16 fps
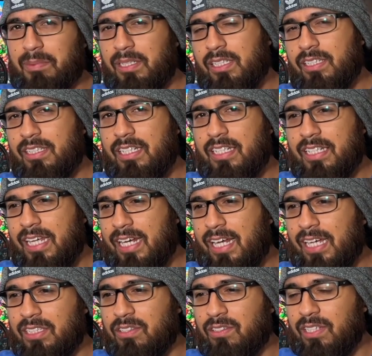other than that,
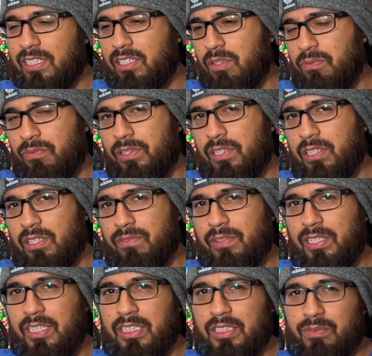I do like the feel of
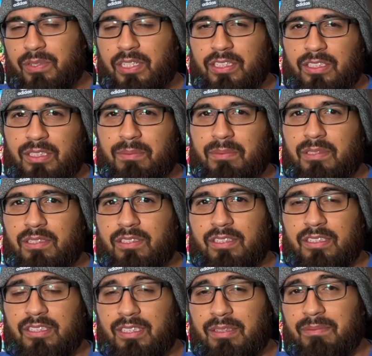it. It's very similar to the
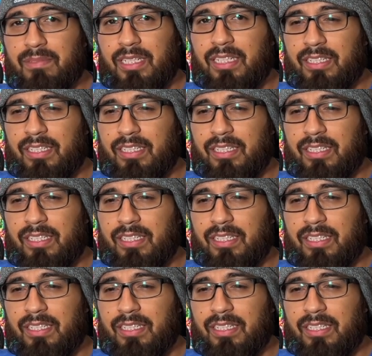Steam Deck